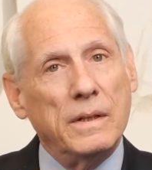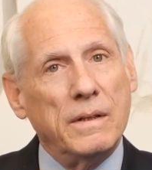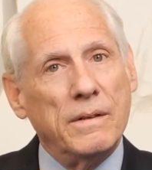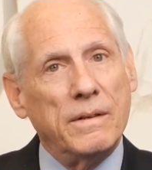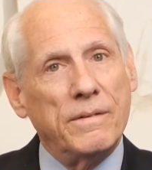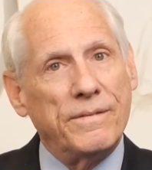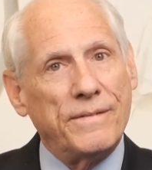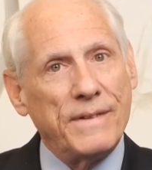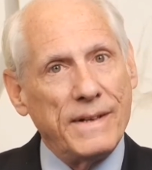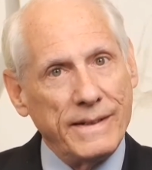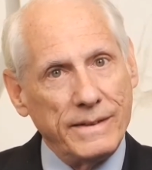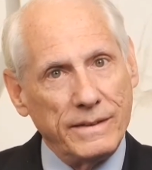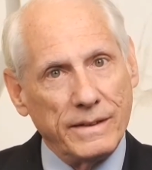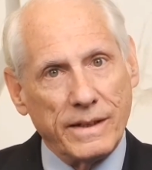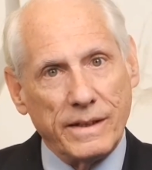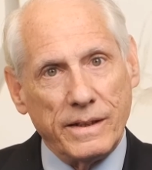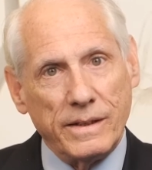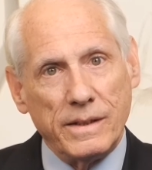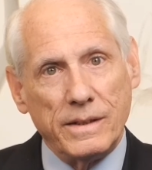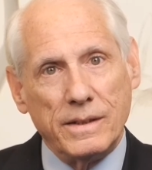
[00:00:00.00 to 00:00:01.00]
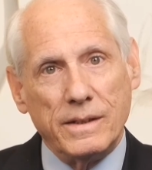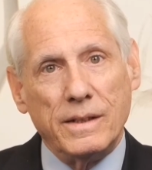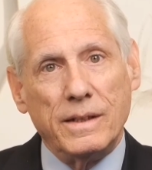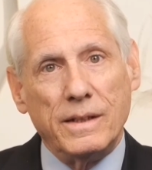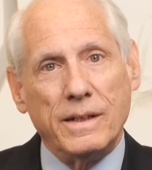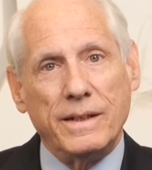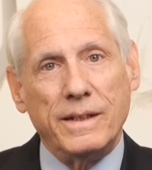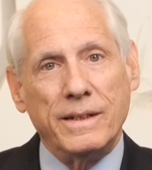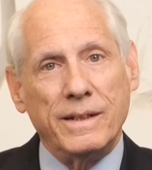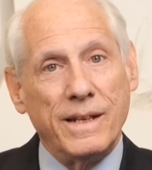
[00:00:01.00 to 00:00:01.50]
Finally,
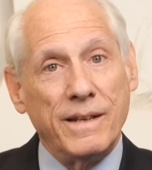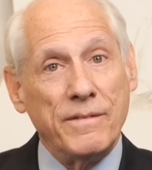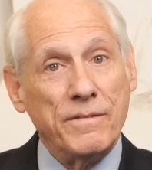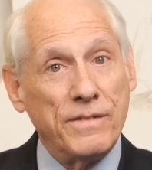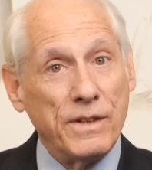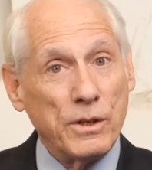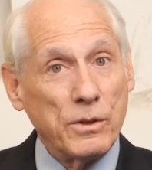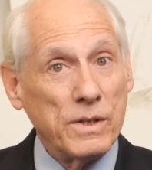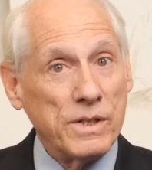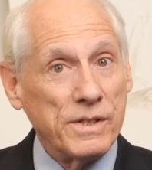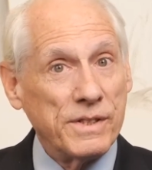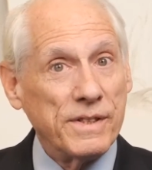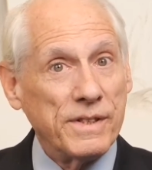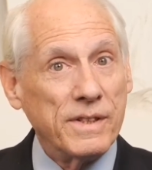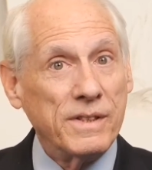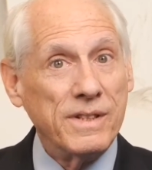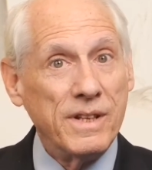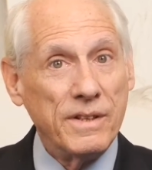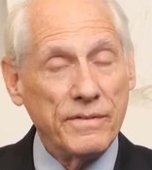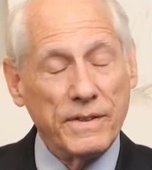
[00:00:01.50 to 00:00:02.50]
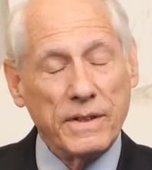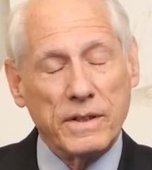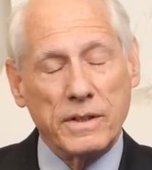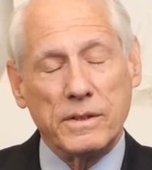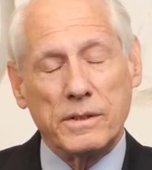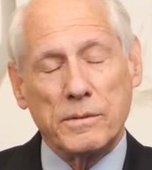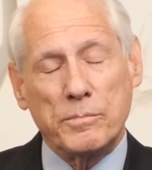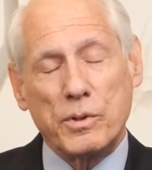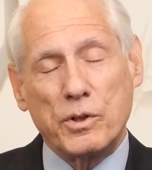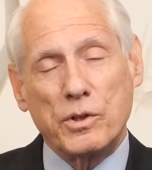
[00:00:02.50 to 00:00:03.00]
in a very
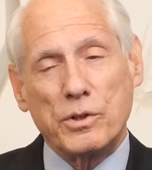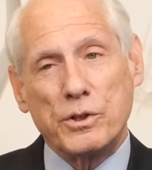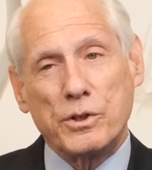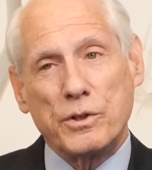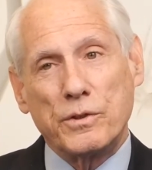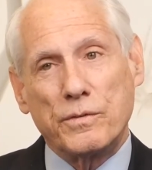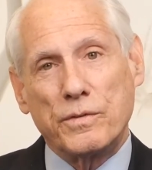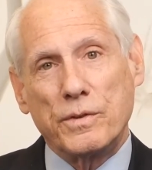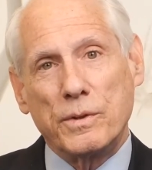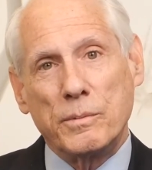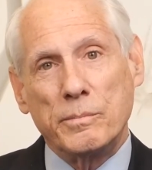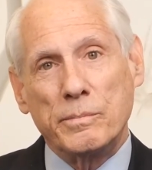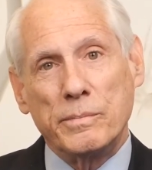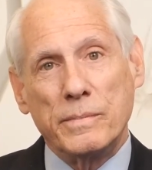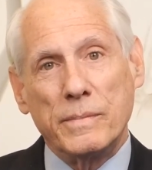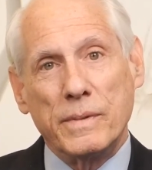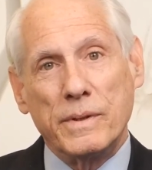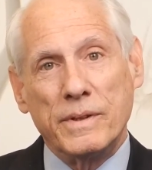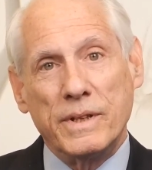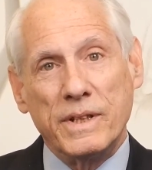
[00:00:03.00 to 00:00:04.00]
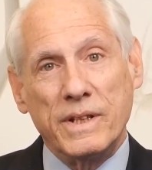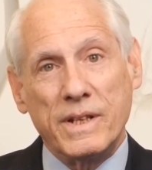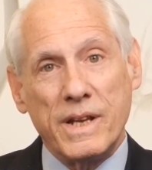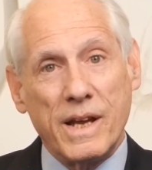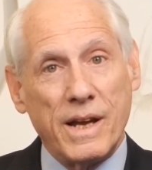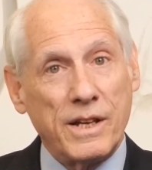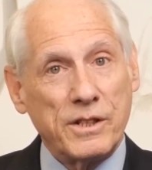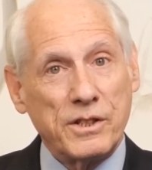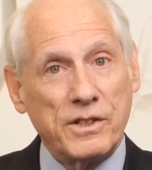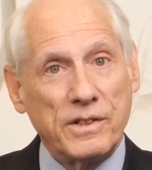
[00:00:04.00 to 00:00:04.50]
significant departure from the
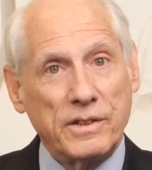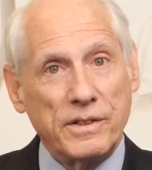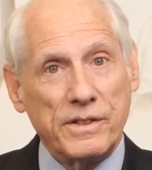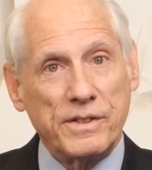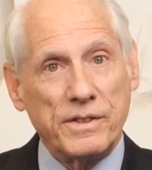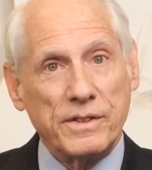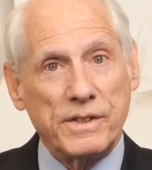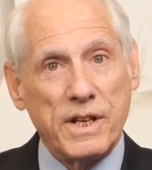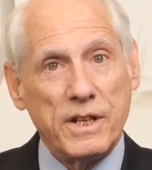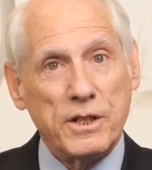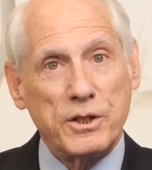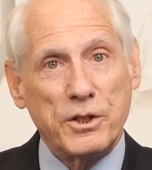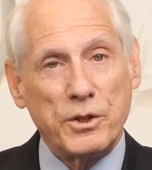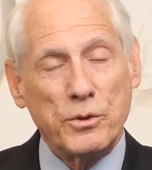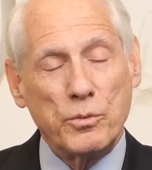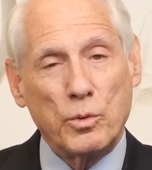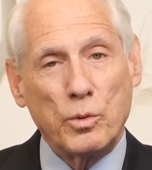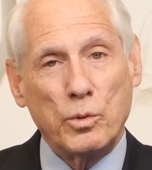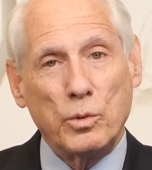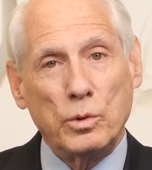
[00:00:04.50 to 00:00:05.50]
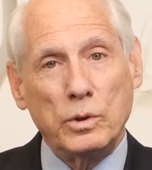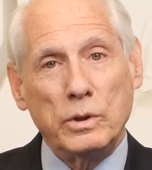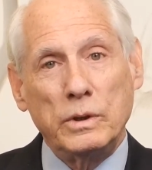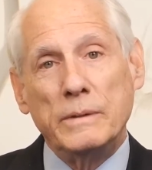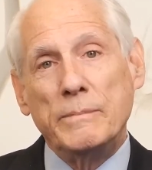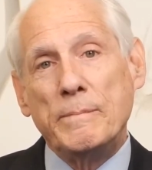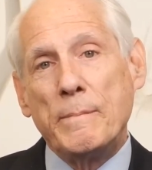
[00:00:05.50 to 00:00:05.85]
cash solicitation rule,